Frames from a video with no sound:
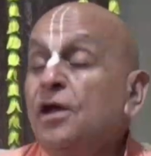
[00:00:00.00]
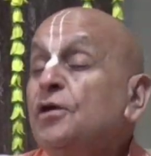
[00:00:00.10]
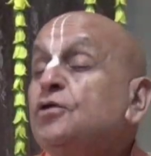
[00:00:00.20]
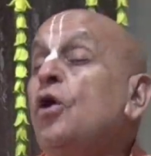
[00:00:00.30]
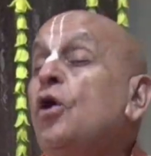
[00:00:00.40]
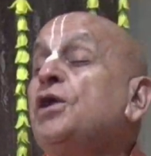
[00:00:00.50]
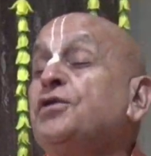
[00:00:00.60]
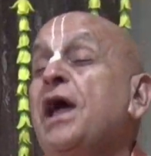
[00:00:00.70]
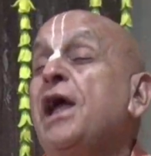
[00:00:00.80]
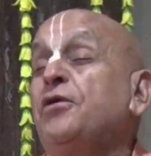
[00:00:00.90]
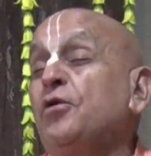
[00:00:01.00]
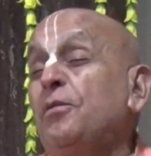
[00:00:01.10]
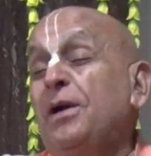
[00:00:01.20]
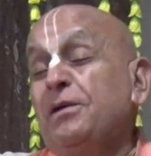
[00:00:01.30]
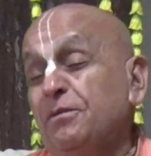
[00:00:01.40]
So he tried to,
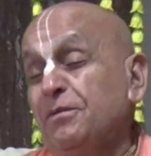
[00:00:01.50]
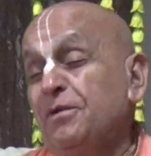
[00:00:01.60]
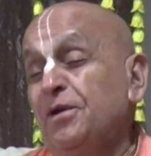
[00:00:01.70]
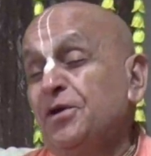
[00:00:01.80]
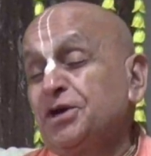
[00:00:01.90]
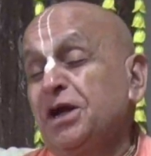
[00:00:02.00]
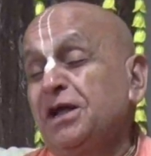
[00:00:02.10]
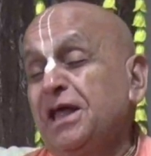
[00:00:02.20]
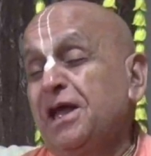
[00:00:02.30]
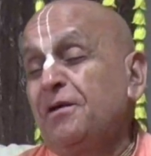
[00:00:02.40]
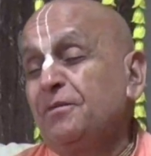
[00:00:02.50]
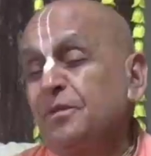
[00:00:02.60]
but Nrsingadev,